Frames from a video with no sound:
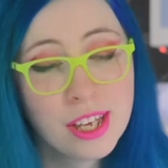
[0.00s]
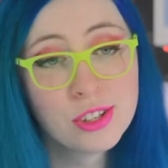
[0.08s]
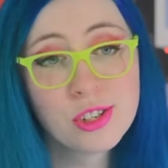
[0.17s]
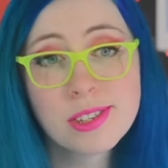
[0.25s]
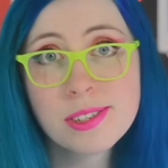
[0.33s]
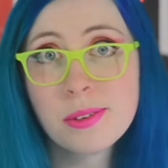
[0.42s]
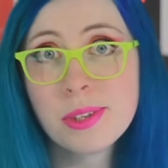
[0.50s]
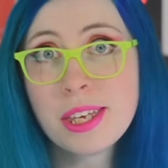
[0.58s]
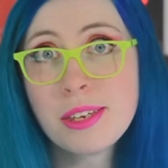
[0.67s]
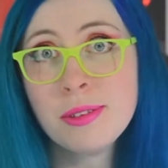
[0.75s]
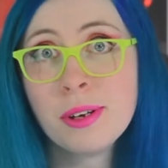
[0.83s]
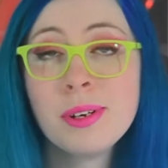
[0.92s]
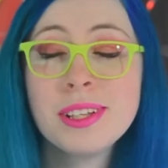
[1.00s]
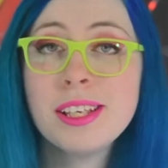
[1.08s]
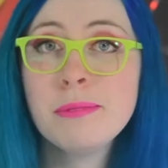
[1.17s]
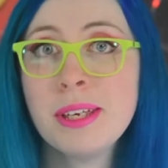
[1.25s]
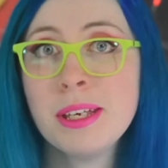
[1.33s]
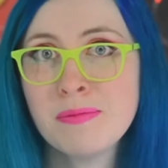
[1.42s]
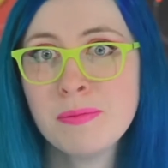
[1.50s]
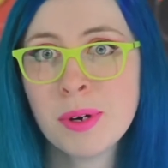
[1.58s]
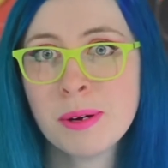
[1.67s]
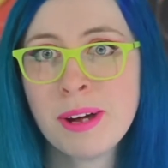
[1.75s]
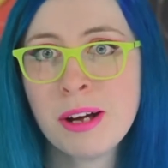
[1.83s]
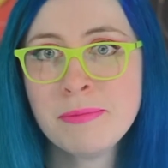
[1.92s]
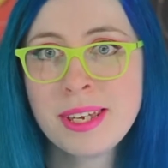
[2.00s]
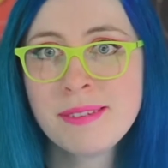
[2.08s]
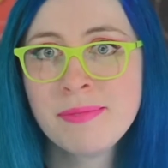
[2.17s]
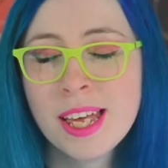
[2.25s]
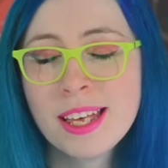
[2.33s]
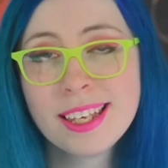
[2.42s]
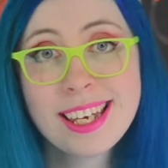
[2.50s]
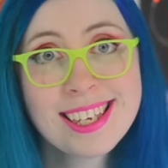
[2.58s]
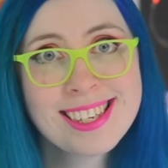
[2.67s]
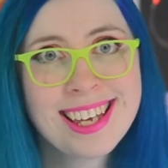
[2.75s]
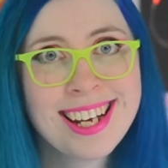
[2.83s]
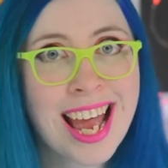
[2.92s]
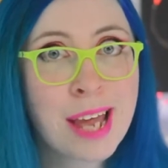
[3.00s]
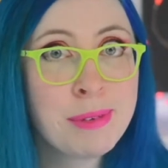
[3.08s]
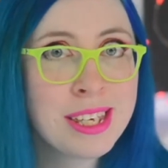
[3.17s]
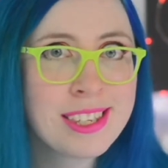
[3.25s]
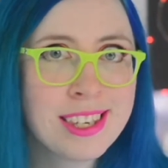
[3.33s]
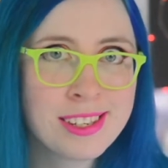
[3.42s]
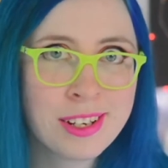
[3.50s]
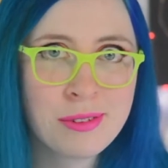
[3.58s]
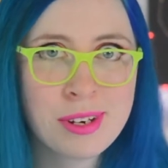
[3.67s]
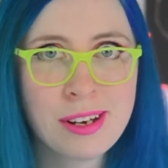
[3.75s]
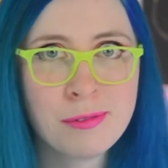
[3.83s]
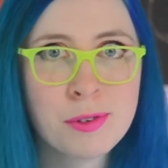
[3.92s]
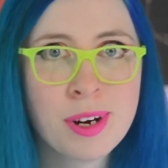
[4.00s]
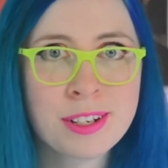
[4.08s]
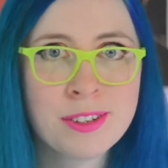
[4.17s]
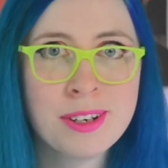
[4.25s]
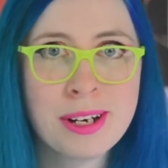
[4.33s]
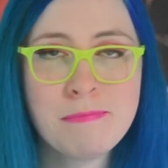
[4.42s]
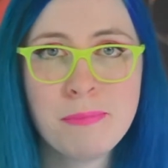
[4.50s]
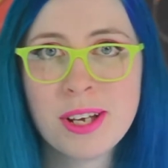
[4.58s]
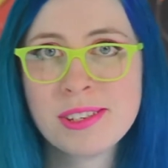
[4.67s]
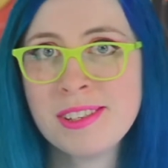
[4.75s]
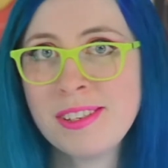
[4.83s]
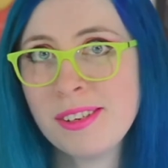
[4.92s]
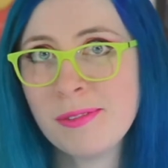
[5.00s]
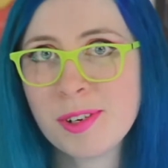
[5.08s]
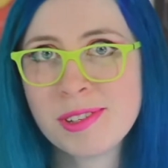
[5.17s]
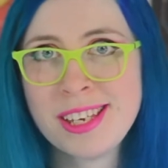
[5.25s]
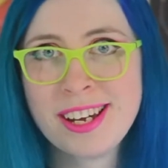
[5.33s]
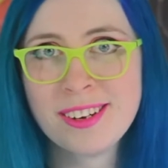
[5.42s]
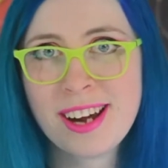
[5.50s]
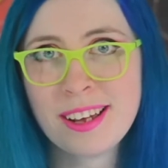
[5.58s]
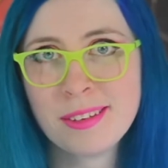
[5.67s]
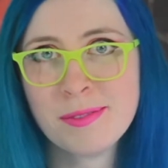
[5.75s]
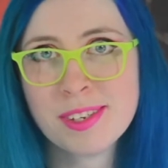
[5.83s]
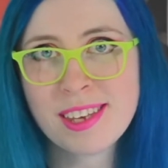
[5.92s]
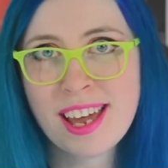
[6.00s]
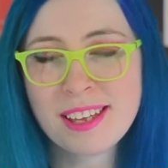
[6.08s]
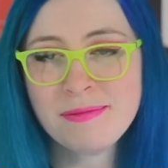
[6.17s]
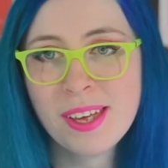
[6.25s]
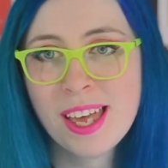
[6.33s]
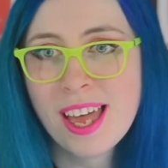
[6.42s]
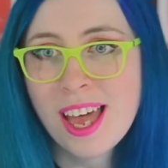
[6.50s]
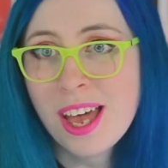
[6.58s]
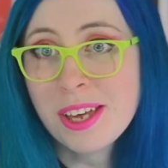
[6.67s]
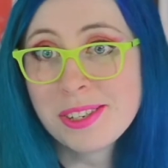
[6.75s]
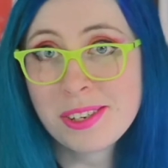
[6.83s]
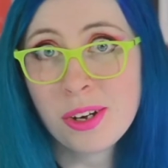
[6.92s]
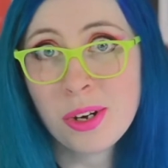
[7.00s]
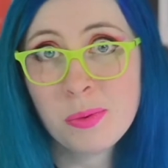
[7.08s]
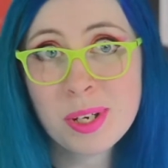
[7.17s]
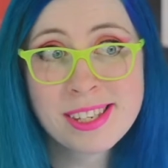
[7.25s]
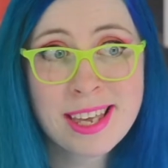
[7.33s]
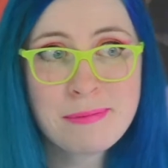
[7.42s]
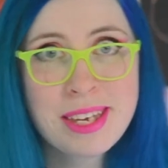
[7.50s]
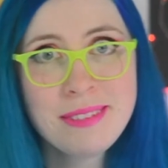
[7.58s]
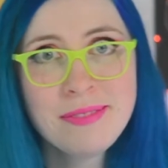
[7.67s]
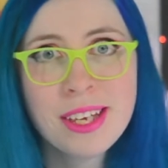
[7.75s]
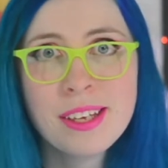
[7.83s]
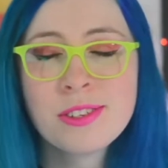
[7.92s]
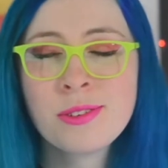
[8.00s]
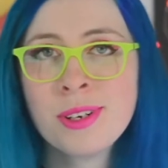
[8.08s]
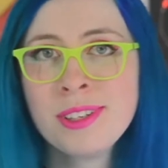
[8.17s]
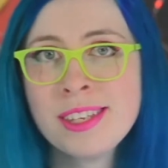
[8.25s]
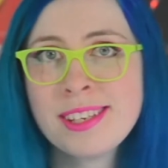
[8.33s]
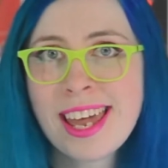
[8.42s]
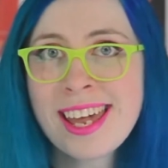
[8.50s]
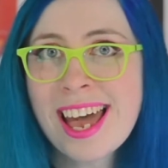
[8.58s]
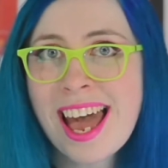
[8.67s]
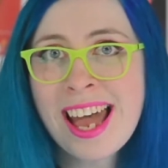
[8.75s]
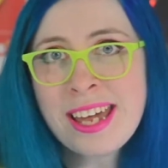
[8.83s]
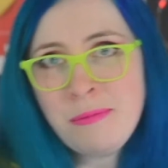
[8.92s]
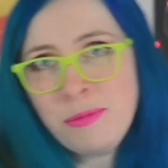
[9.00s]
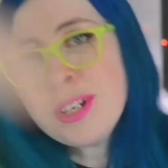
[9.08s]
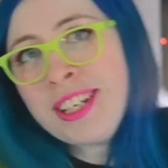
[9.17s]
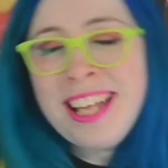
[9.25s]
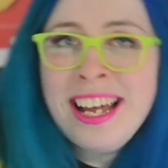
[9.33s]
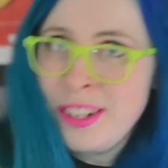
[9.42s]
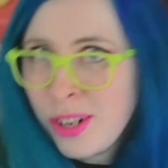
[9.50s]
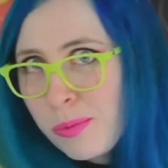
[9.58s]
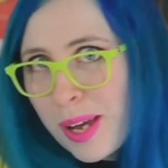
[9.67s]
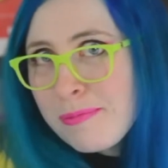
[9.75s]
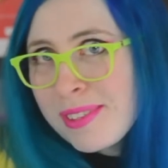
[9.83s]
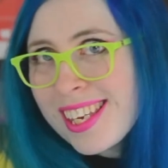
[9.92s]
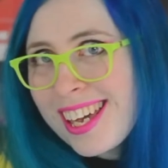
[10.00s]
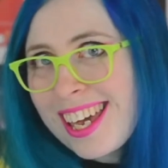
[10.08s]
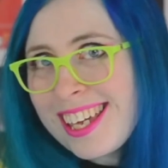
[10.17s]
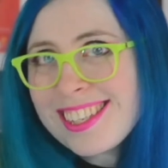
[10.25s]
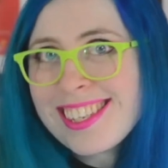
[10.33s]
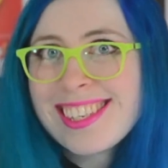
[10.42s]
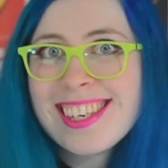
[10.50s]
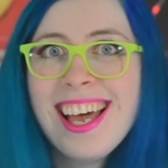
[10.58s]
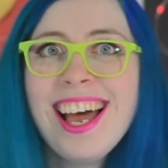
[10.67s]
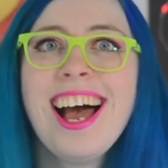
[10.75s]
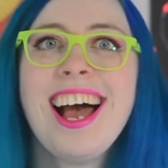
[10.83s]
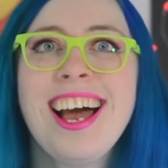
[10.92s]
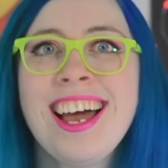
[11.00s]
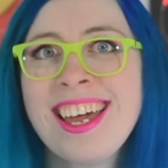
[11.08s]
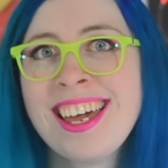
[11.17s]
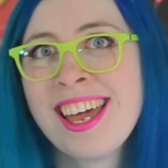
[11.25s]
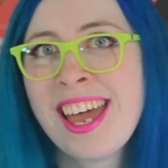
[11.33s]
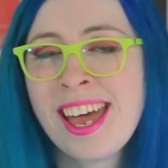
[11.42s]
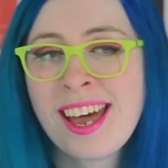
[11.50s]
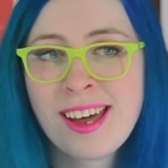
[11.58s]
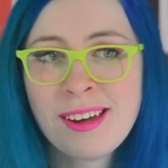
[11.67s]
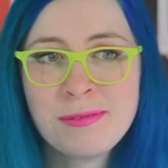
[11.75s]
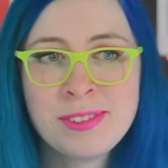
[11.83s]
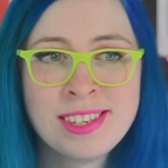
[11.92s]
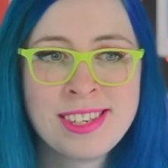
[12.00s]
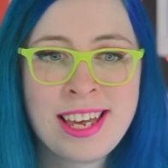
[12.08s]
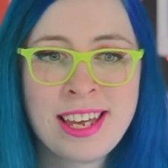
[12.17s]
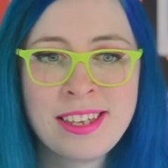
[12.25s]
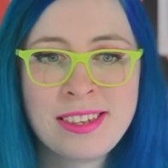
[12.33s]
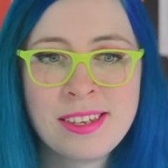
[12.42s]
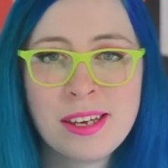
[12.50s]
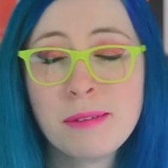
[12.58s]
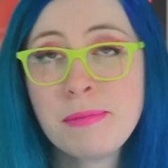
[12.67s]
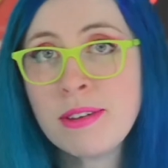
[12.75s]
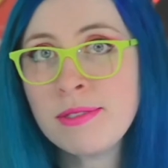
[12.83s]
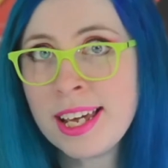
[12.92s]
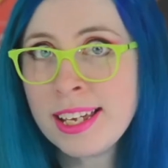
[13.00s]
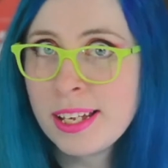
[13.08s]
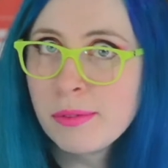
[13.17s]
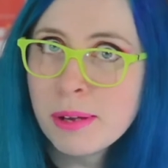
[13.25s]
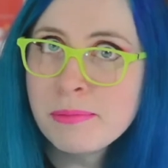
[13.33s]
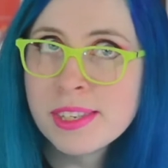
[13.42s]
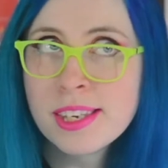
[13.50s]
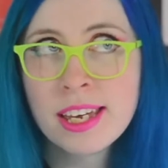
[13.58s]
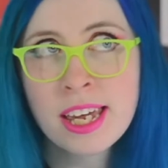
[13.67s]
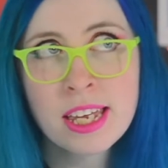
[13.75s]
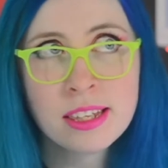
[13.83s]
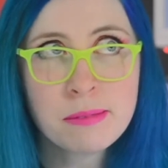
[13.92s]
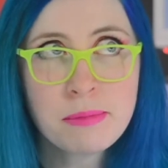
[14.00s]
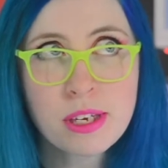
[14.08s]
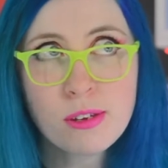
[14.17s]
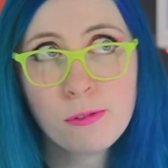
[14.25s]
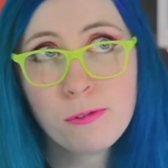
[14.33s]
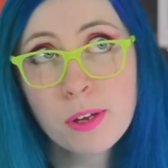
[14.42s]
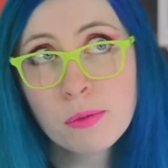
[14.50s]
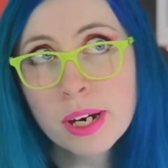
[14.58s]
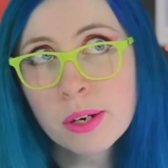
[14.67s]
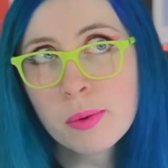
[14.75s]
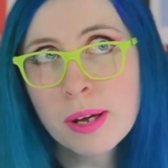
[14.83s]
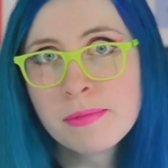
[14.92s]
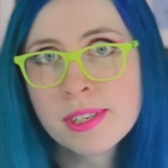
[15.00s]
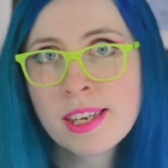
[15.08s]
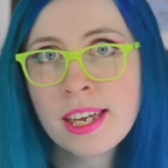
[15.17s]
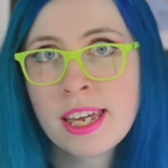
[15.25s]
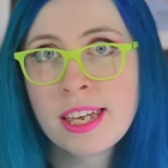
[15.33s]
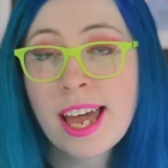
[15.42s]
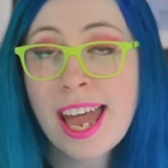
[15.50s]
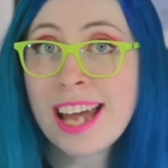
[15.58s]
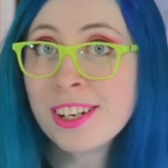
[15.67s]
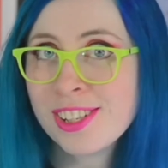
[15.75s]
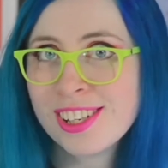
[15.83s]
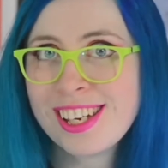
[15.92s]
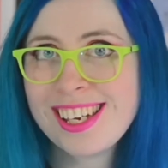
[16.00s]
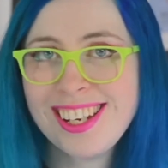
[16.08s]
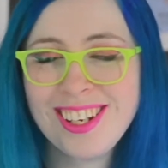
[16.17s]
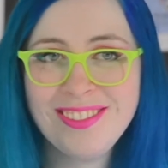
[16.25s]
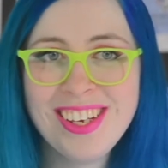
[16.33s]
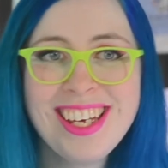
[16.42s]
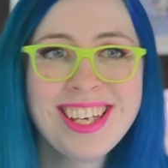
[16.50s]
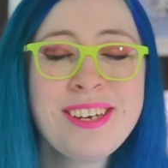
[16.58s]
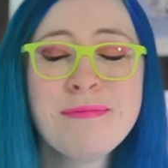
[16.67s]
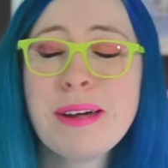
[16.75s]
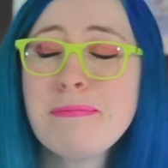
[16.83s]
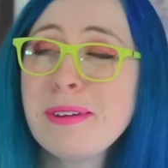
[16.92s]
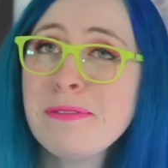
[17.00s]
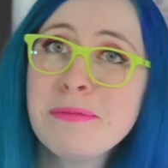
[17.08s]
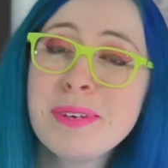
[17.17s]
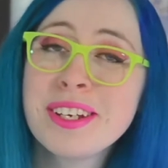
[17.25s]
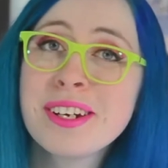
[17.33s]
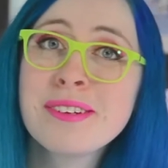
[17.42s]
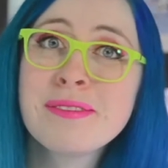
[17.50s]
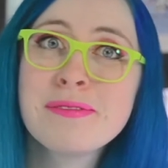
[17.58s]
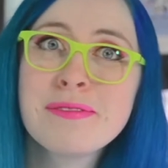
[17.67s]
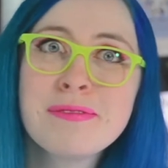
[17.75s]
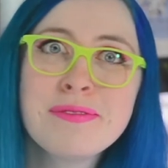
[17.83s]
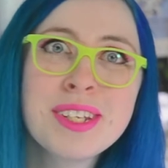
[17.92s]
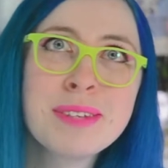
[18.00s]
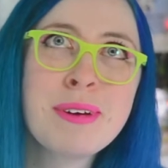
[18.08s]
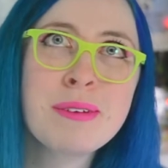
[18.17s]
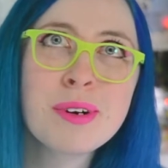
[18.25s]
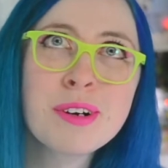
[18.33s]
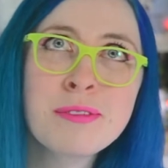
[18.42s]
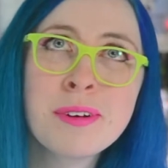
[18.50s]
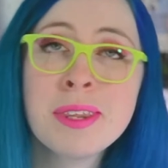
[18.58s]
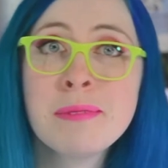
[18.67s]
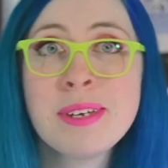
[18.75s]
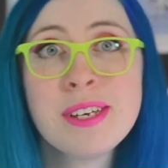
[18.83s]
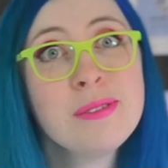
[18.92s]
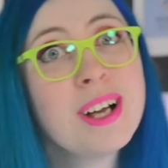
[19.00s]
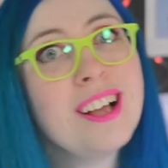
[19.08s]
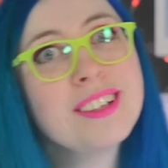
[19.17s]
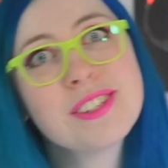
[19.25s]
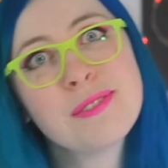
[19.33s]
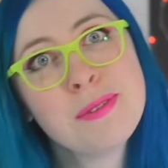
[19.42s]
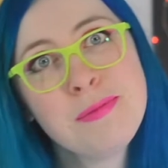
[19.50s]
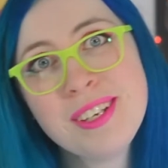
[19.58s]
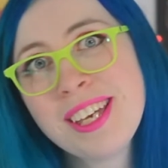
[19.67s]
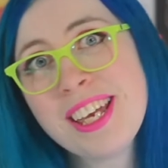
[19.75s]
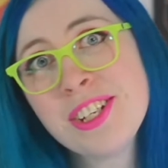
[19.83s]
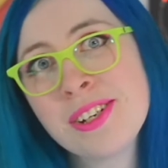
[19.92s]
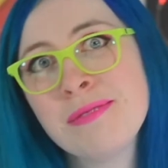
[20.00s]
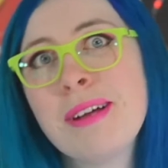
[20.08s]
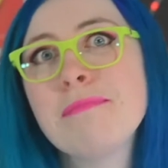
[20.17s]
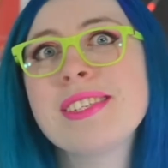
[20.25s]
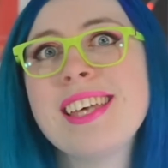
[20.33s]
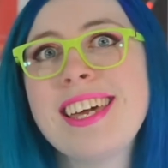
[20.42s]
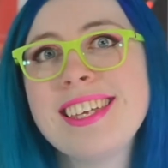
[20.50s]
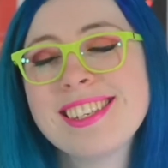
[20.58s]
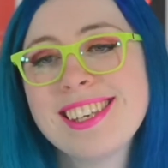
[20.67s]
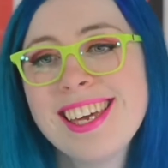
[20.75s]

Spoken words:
Just so that you know a little bit more about me. Like I said, I'm an assistant creative director in Boston University Interactive Design. So what's that mean? During the day, I am working on your websites. I have designed the BU Dining website, the BU FitRec website. Actually, you might be familiar with my work from the BU College of Communication website.